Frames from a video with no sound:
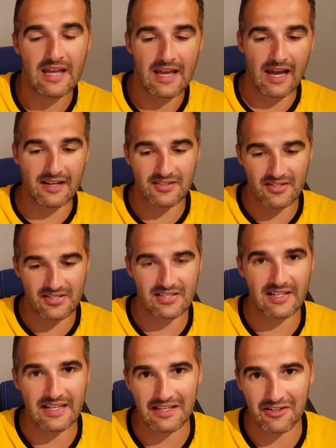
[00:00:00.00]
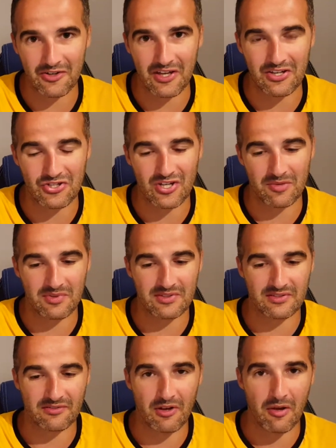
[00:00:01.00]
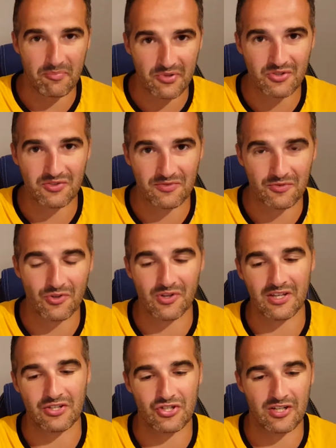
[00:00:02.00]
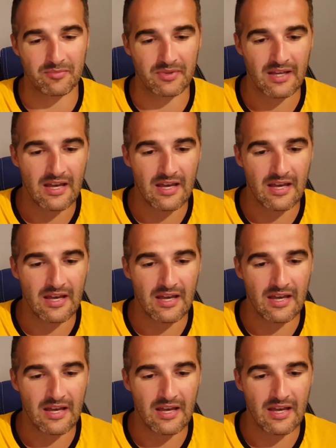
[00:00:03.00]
And it's a sleek looking ship, it's a beautiful looking ship.